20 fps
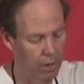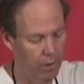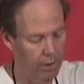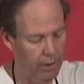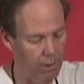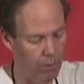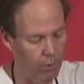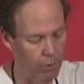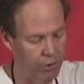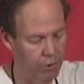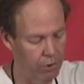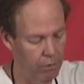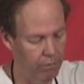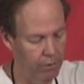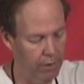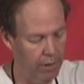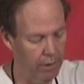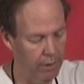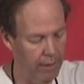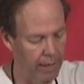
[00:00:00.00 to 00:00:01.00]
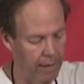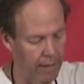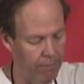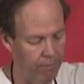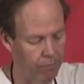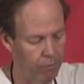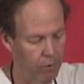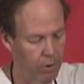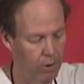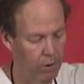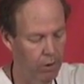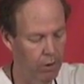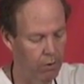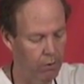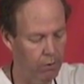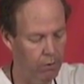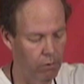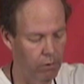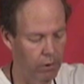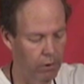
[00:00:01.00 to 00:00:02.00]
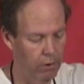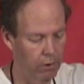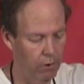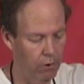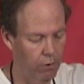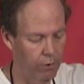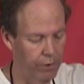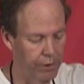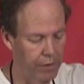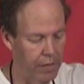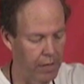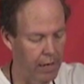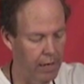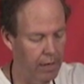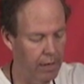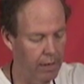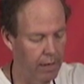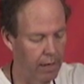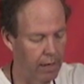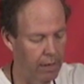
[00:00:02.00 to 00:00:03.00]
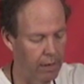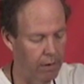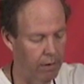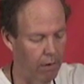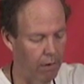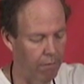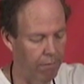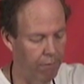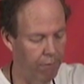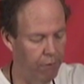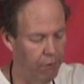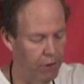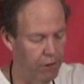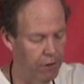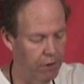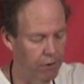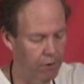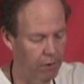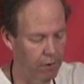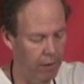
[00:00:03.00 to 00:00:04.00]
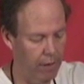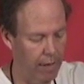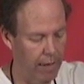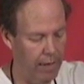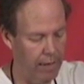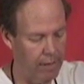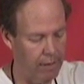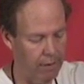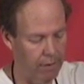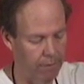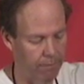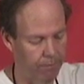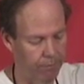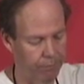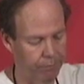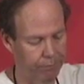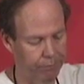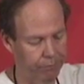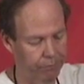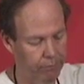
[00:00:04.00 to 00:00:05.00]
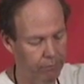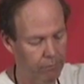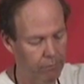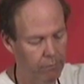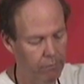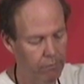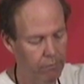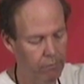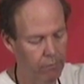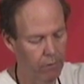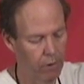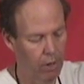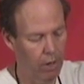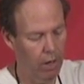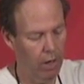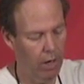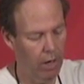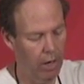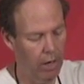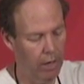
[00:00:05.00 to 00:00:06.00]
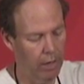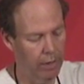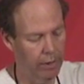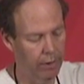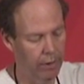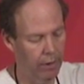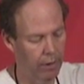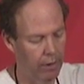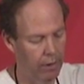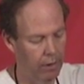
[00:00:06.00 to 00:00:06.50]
Now once you've done that, you're going to create a figure 8 on